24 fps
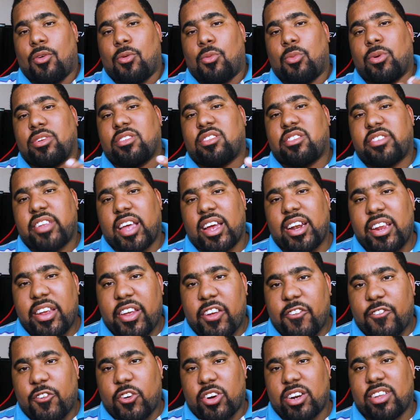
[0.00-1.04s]
when
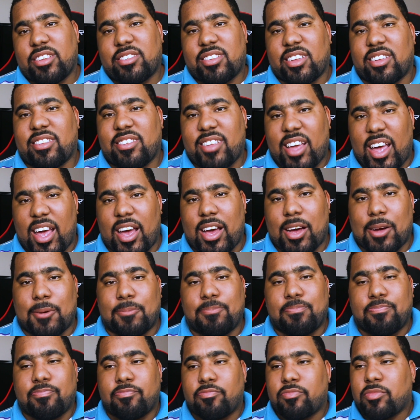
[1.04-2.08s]
studying for this exam,